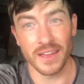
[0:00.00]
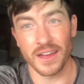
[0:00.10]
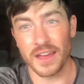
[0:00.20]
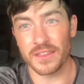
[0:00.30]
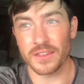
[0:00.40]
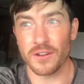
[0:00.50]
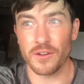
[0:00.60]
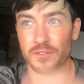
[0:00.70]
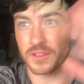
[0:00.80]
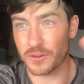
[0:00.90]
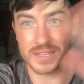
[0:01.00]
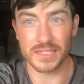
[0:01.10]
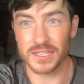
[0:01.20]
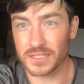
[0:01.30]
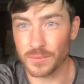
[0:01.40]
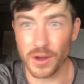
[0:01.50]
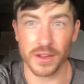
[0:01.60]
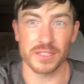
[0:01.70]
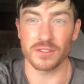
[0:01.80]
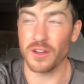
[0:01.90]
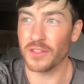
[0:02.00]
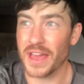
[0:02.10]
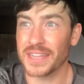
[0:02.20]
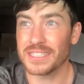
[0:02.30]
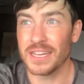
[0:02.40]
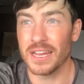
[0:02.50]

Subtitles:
I think all of the craziness in the markets and all of that,